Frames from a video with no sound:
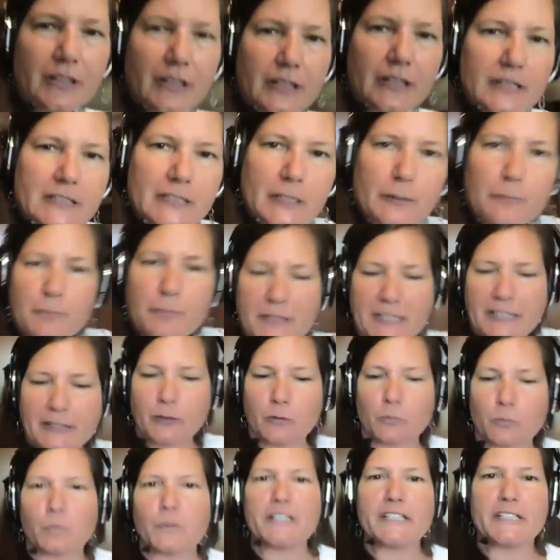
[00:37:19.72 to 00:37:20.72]
to be the
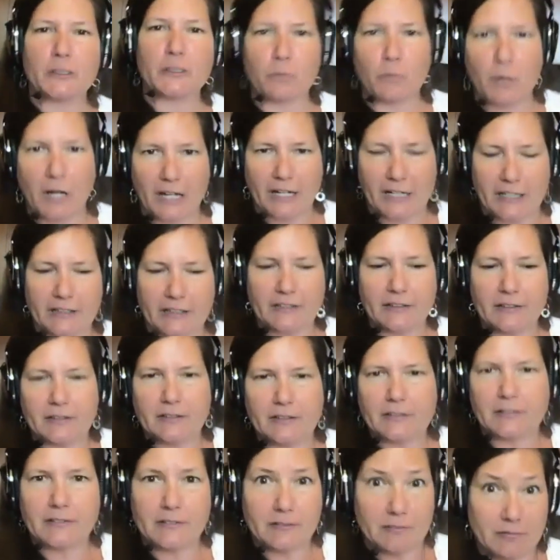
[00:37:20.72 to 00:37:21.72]
reason why
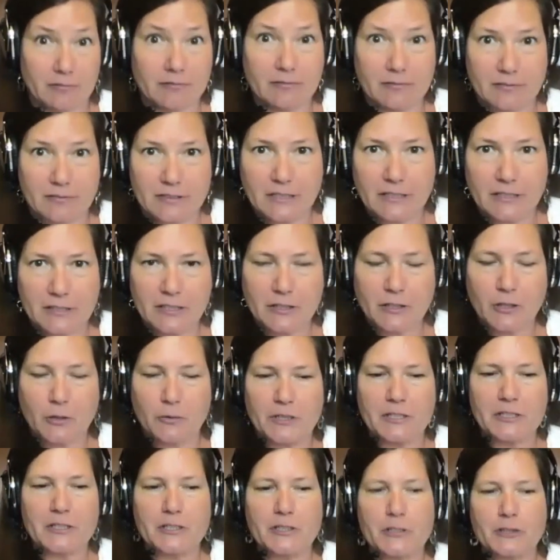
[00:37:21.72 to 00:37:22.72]
to go
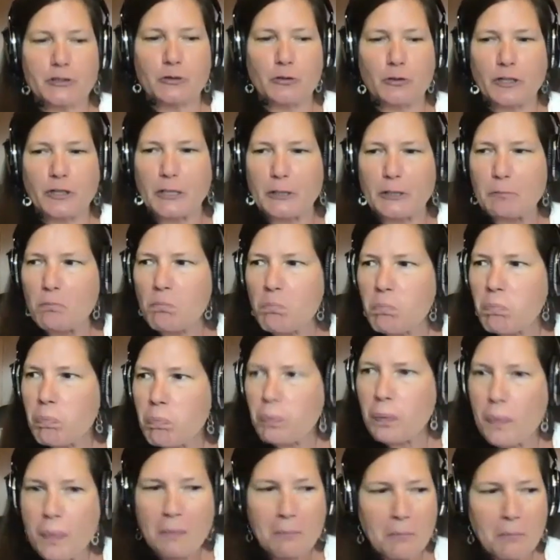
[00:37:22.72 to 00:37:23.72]
into story.
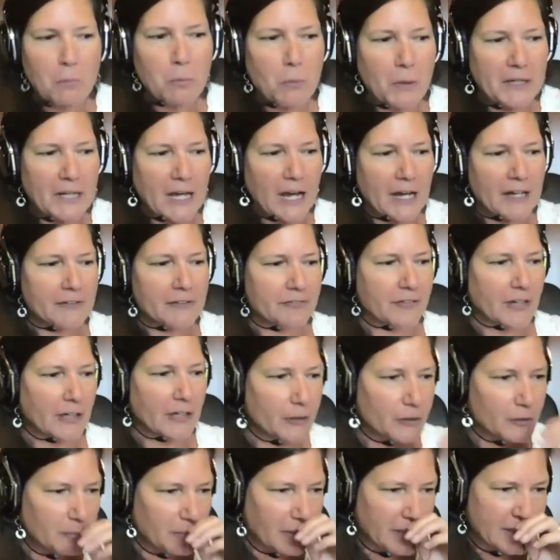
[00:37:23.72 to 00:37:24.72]
But what I
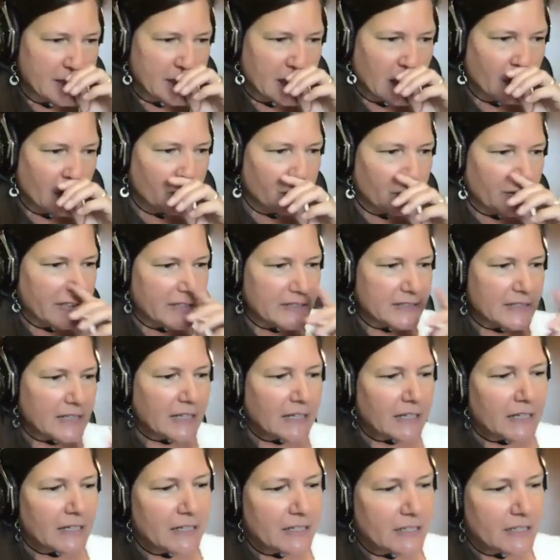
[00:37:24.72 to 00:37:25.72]
found myself, like,
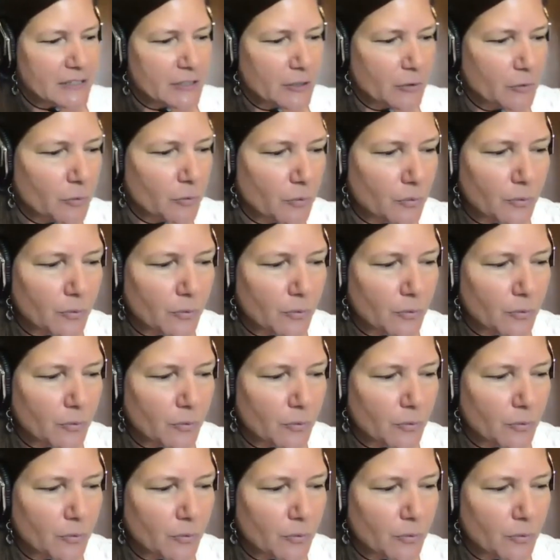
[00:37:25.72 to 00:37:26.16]
so